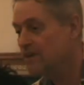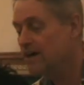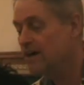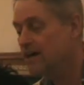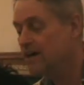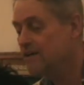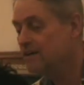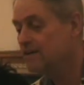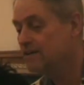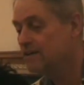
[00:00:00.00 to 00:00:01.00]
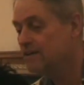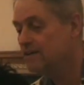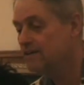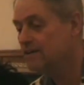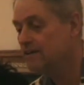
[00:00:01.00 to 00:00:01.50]
and
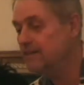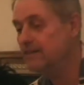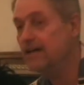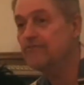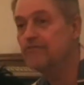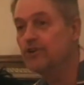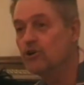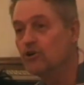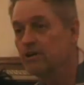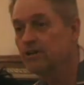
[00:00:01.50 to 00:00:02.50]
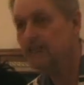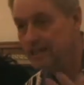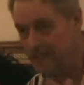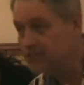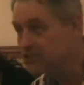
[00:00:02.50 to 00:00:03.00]
in that film,
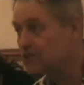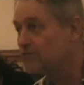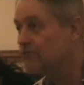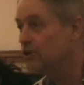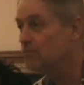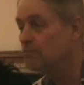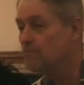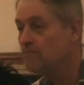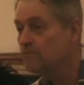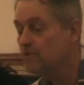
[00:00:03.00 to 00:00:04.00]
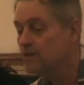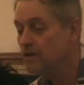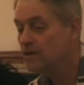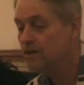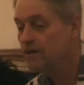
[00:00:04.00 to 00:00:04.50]
in his little film,
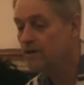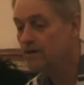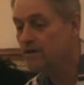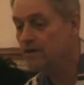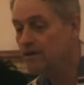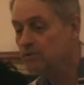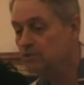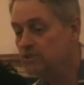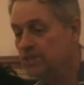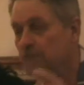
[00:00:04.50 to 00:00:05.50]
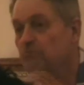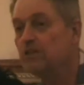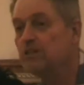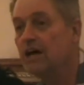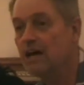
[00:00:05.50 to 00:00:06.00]
it was Yves
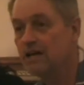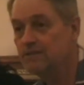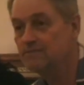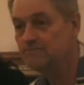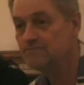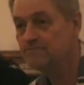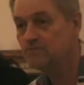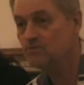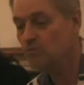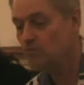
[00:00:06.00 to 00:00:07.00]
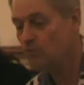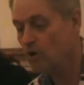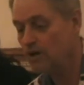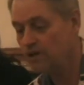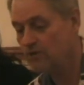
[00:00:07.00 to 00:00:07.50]
Montand
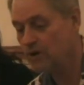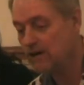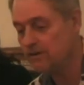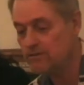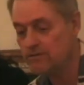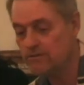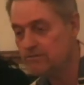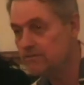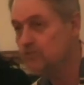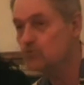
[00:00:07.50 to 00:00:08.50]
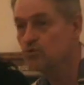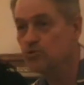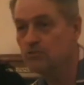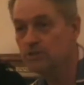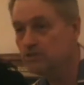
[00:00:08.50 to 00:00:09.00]
walking around this
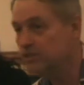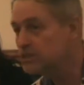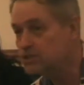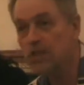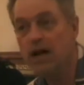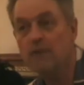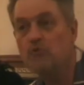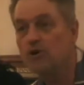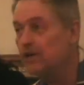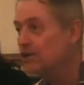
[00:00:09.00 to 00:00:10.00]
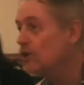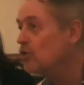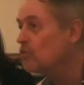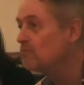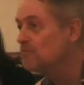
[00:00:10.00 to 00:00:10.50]
room, his library at
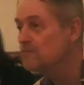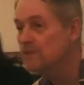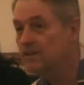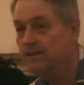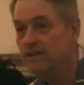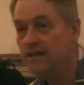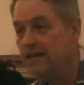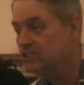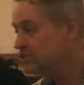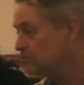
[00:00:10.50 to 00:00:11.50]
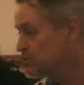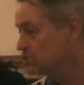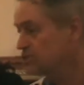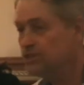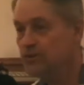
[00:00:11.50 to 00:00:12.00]
home, and Simon
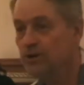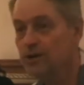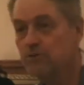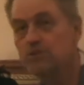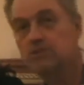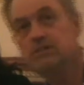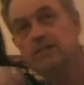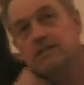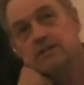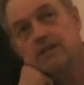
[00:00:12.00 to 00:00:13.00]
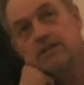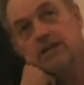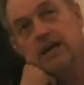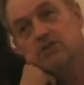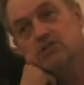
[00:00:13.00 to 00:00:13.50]
Signoret was sitting on the
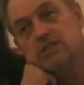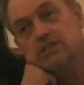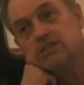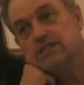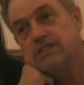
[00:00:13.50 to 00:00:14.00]
couch listening to